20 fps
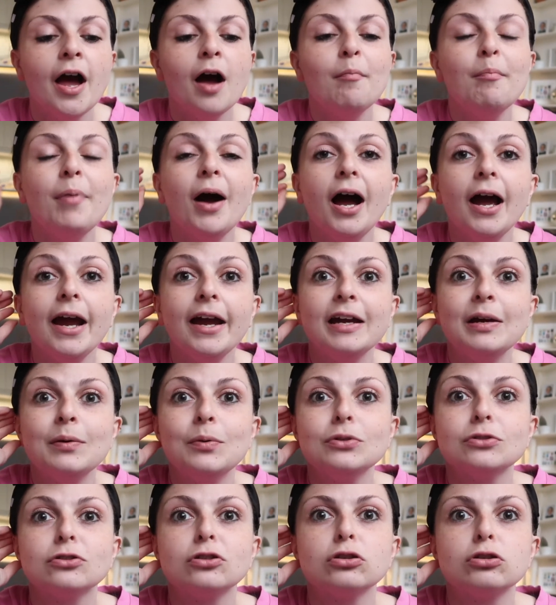but it
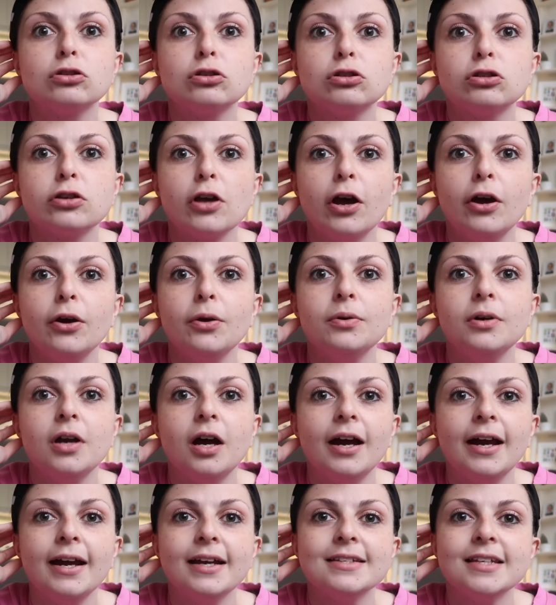was so
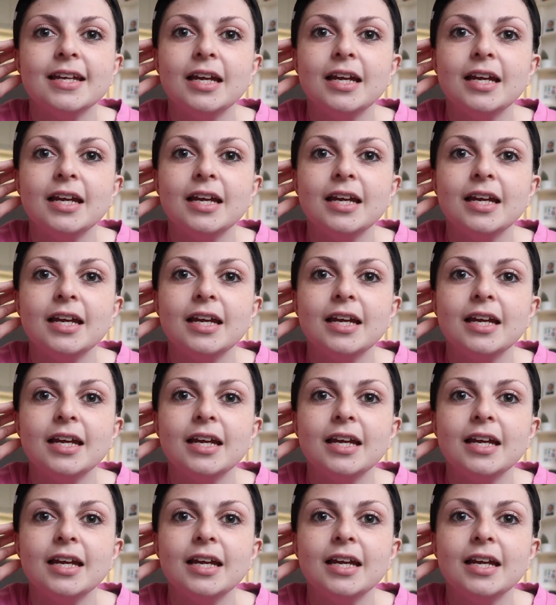nice.